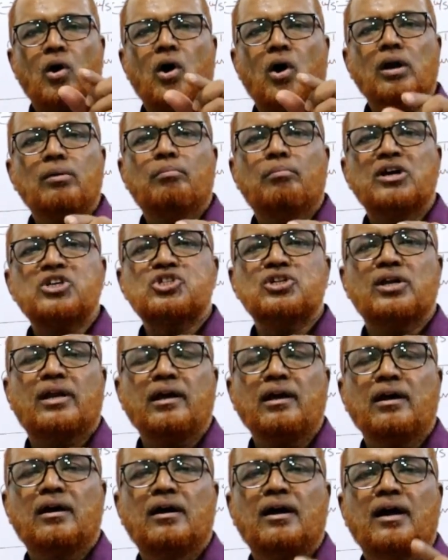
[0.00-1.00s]
on
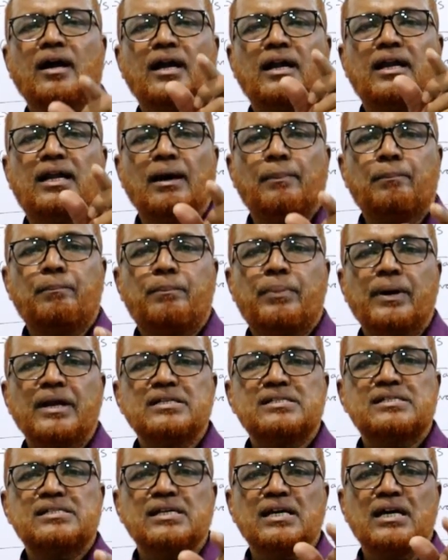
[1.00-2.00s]
machinery,
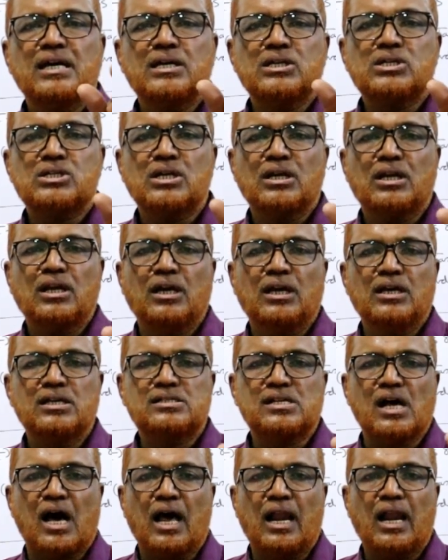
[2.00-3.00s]
depreciation
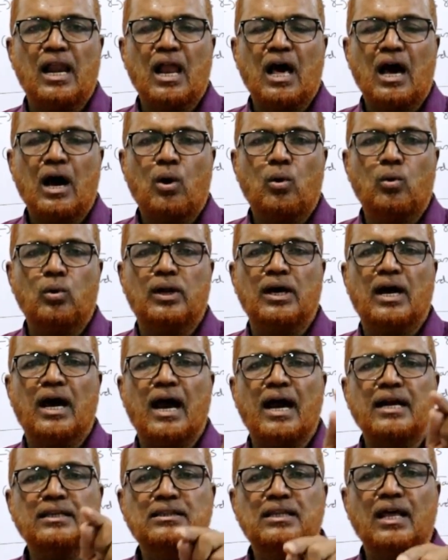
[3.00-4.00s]
is allowed
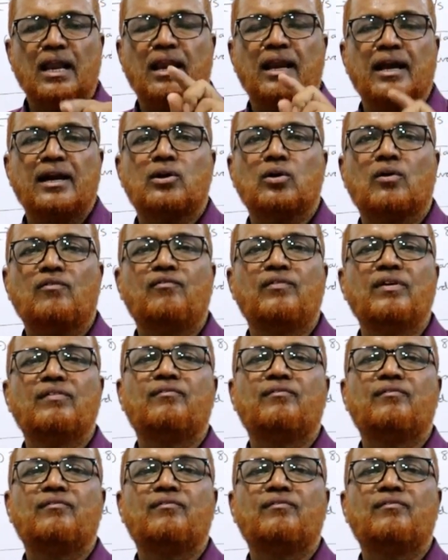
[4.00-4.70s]
at the rate of